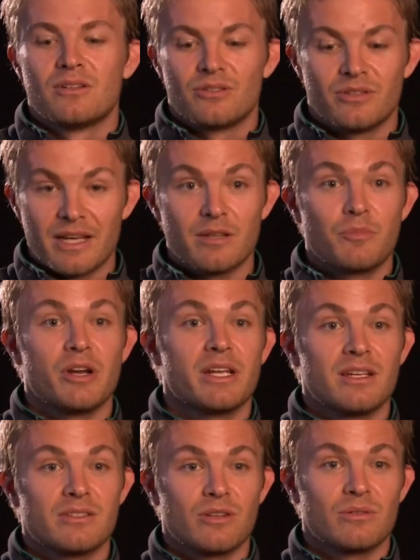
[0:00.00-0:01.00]
to get the
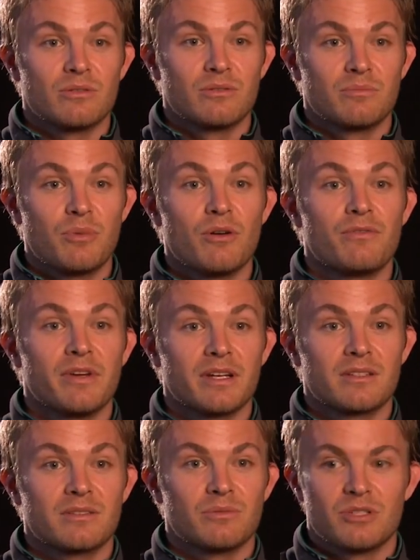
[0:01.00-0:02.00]
braking zone
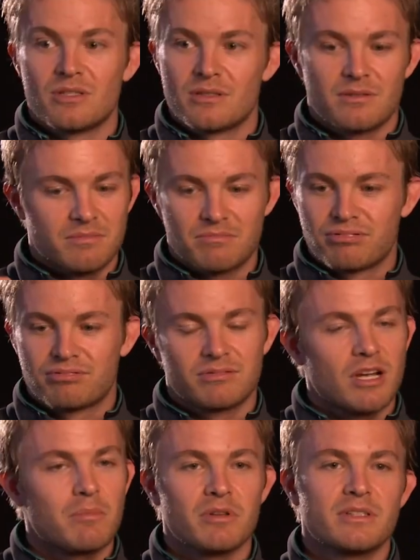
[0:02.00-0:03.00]
perfect, which is
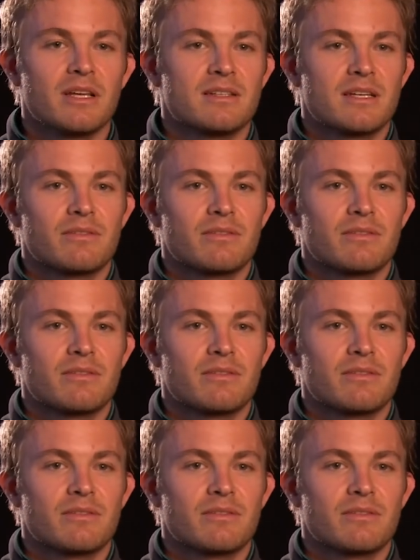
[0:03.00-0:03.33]
a couple of tenths